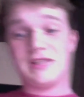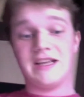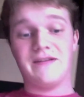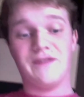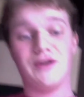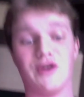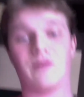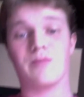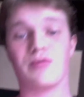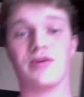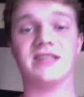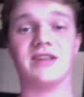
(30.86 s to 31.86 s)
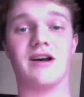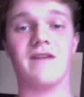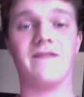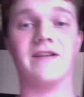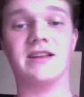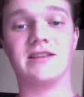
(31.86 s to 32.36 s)
if you don't
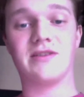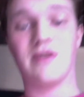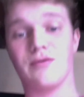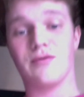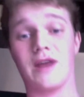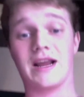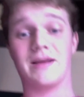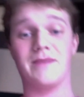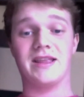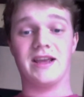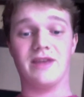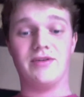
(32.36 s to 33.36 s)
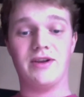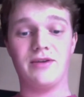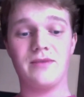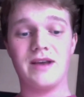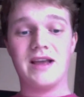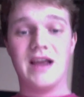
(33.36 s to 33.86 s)
pre-soften it, so I'd recommend that you
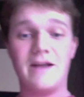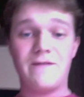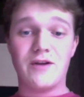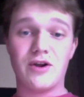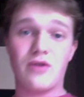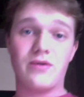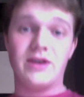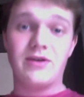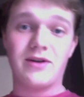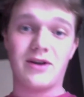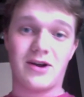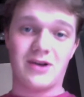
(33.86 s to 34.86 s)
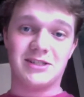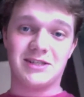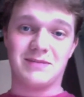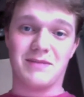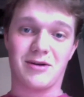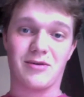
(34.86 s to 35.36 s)
do. And if you don't, you can always
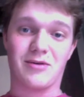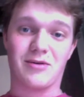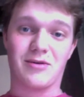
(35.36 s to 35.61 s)
just microwave